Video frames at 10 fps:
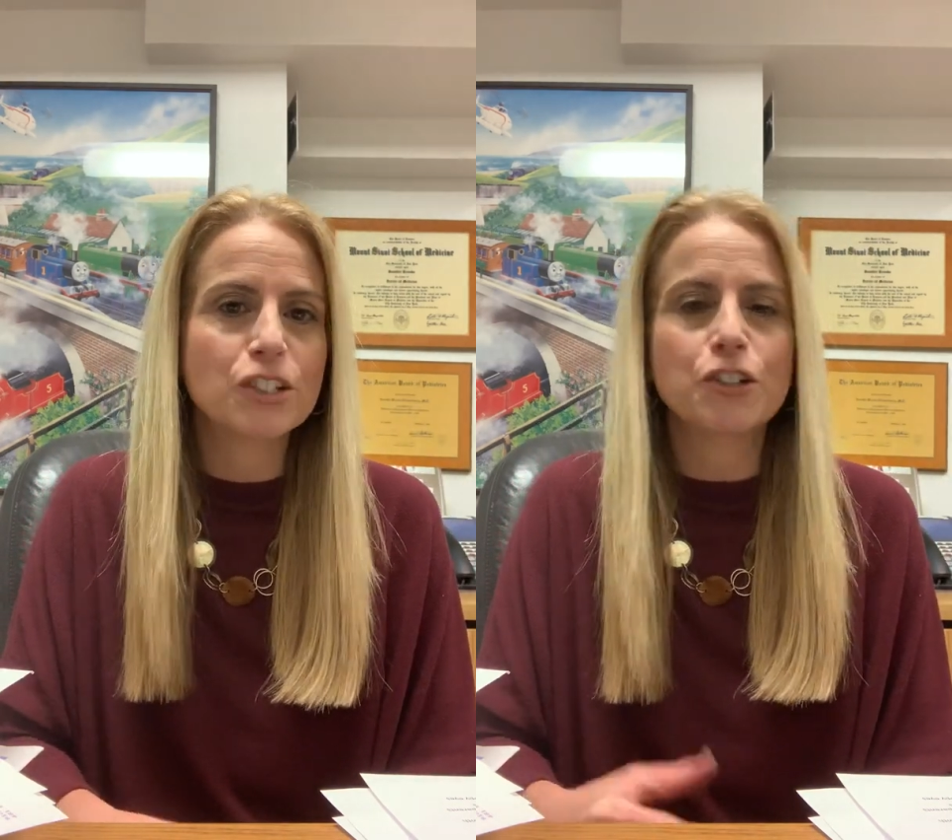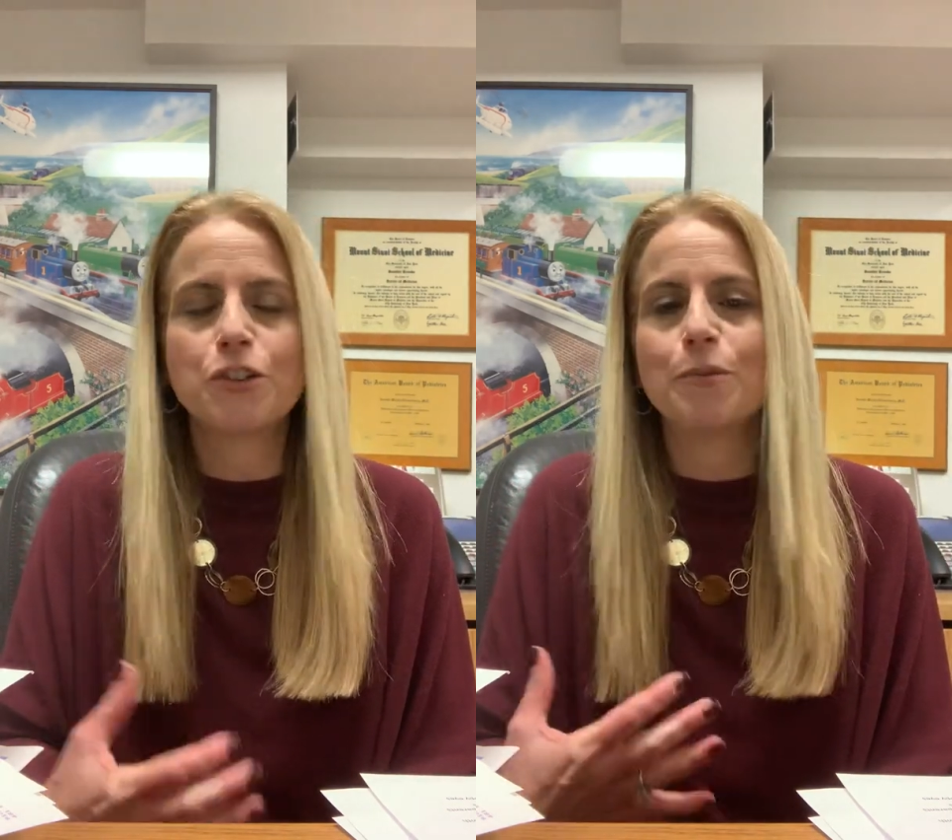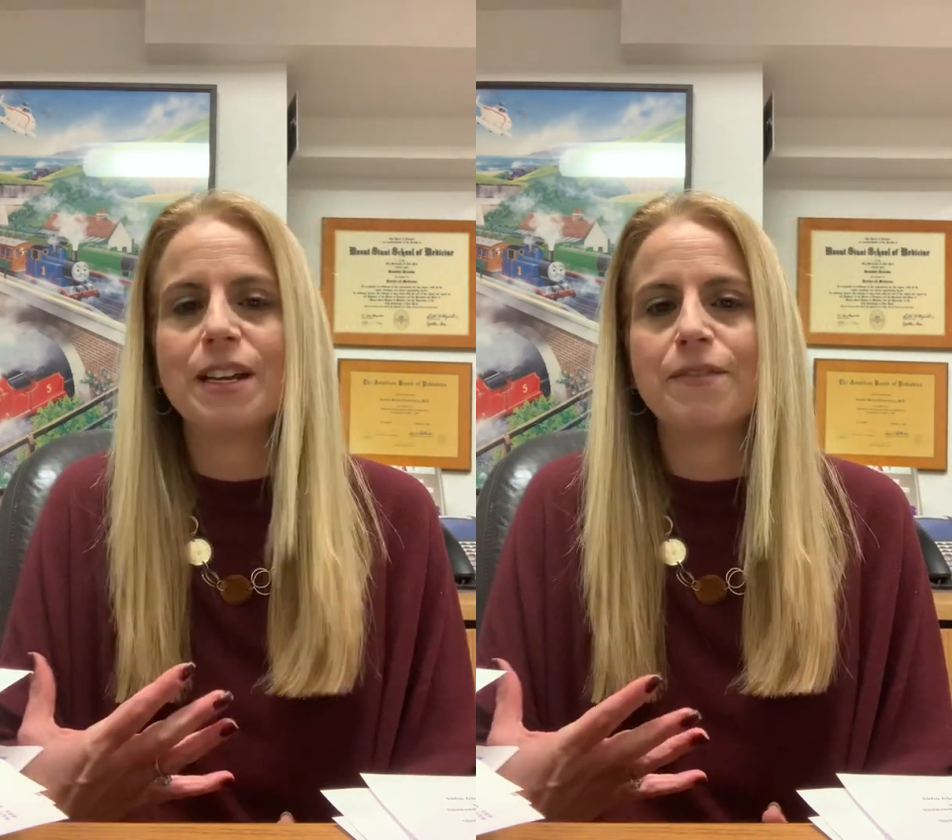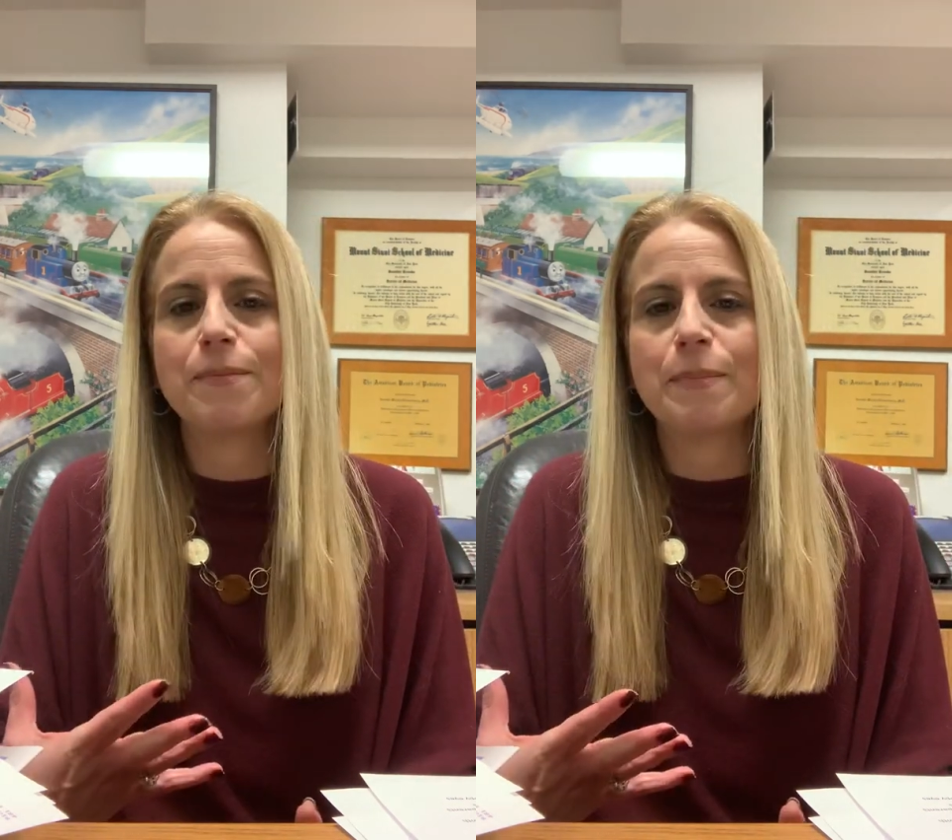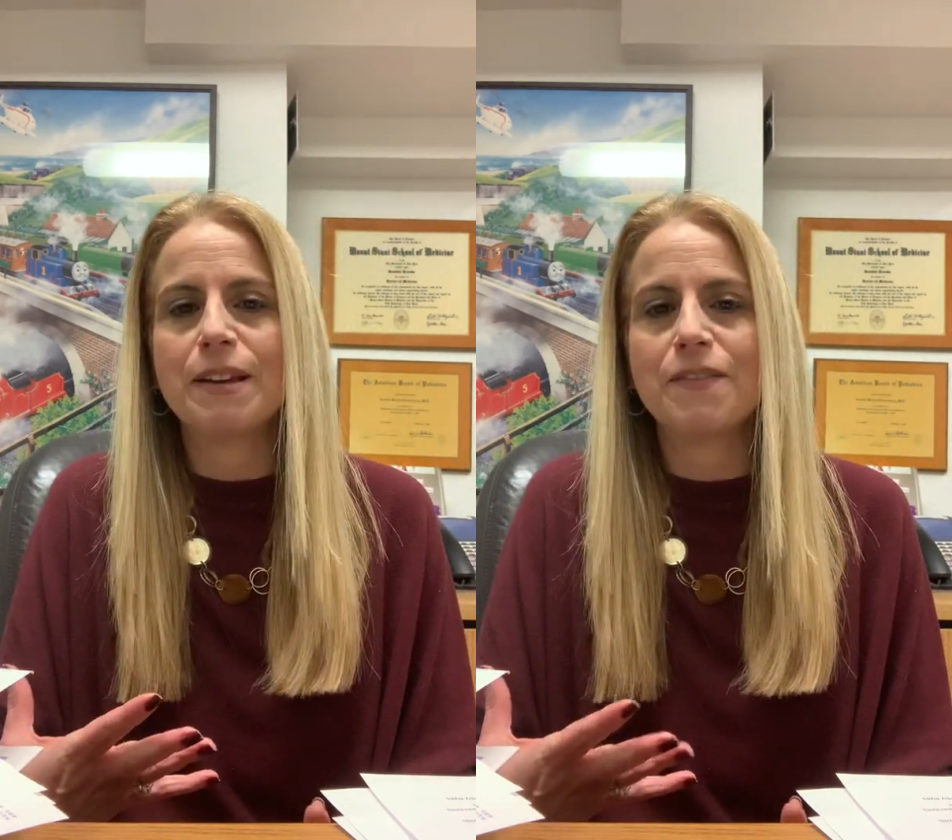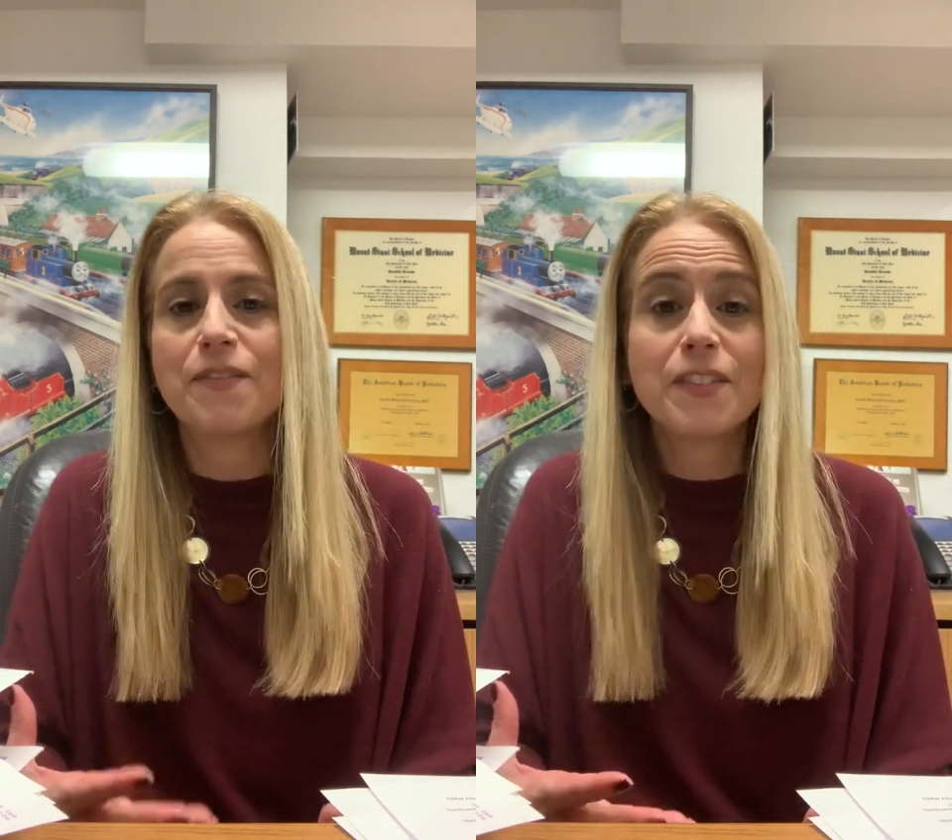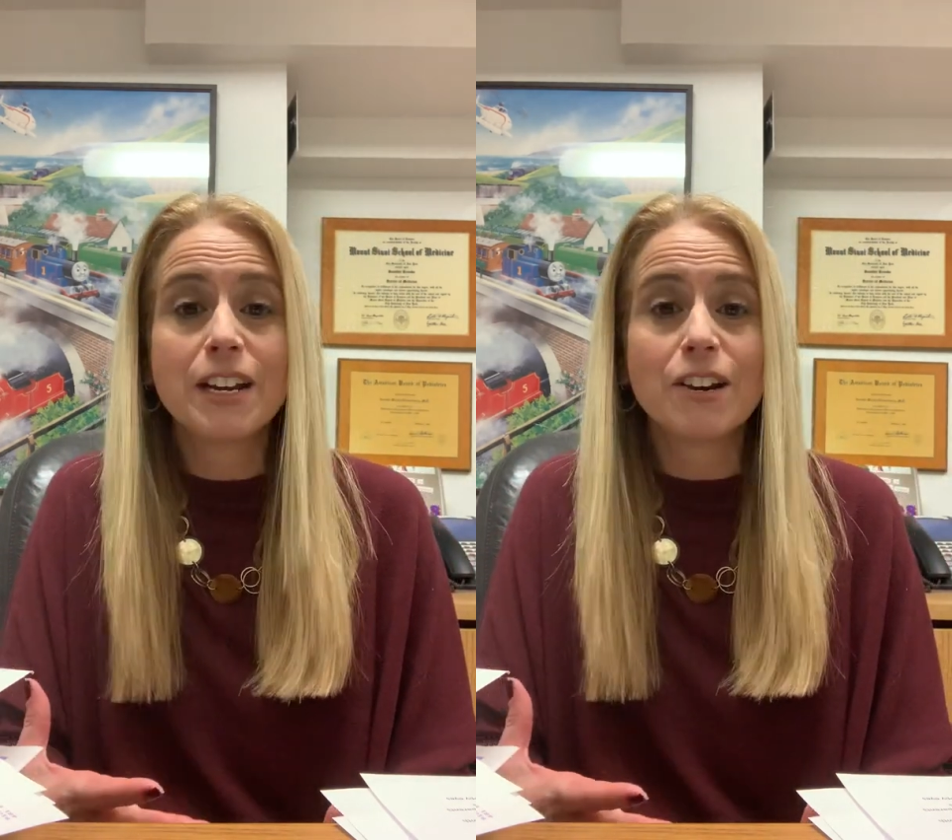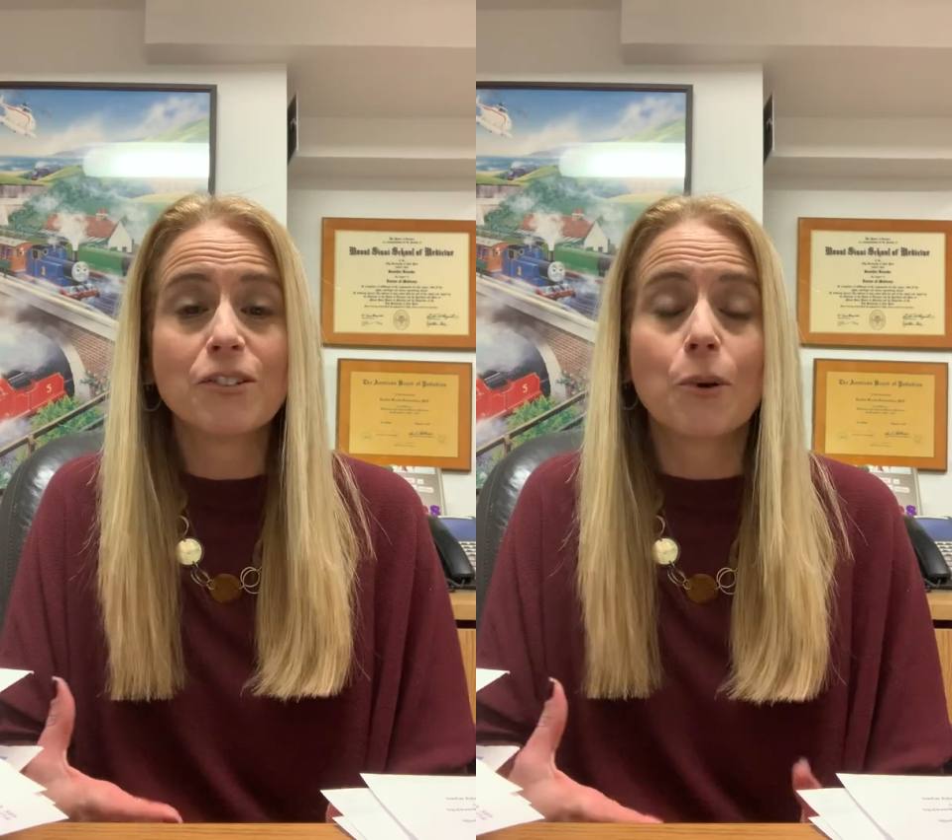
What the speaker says: Should you even be feared